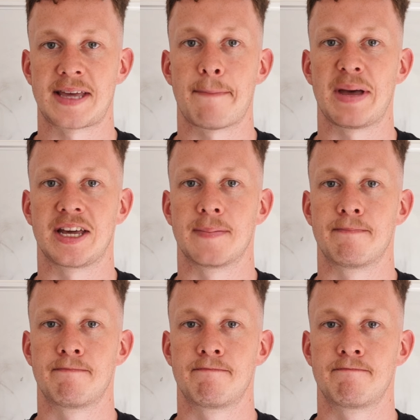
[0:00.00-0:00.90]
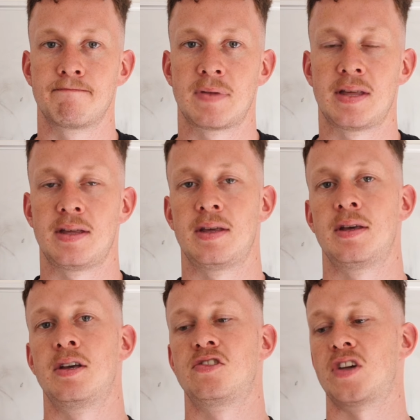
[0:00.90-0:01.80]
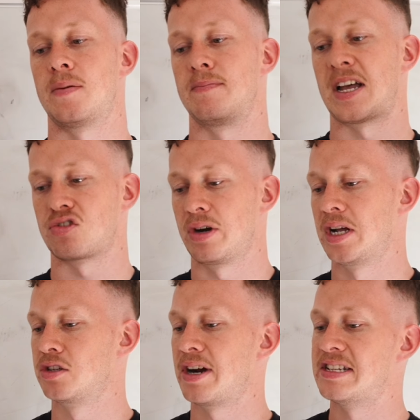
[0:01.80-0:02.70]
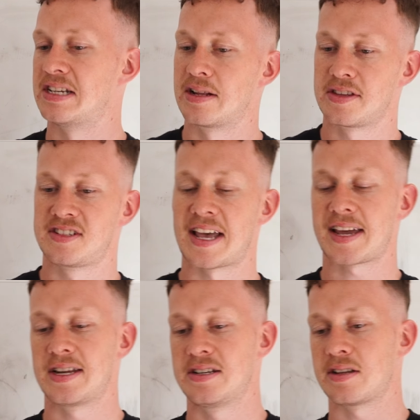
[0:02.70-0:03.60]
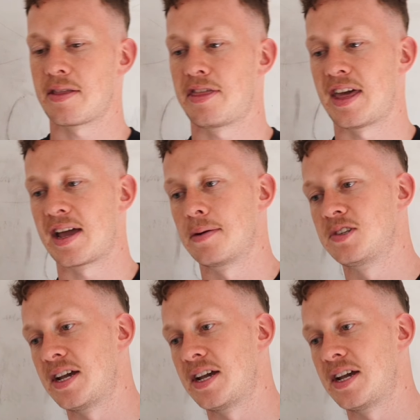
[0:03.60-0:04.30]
get bigger. So that's really underrated. The second thing I would